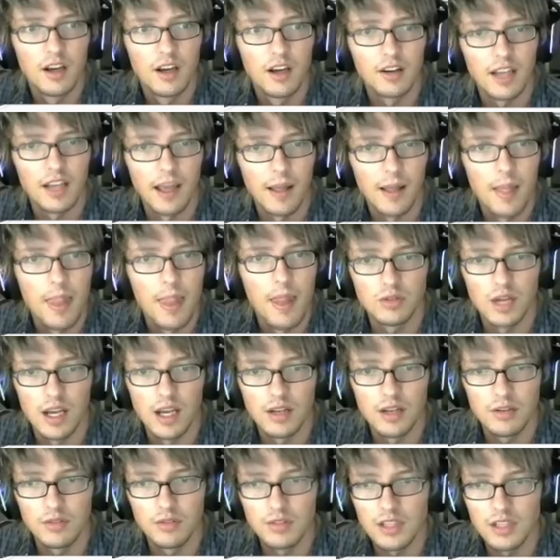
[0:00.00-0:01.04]
Okay, I
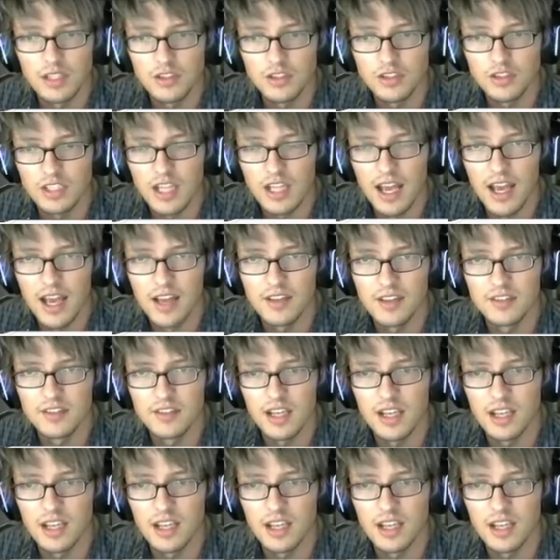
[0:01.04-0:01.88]
don't think she has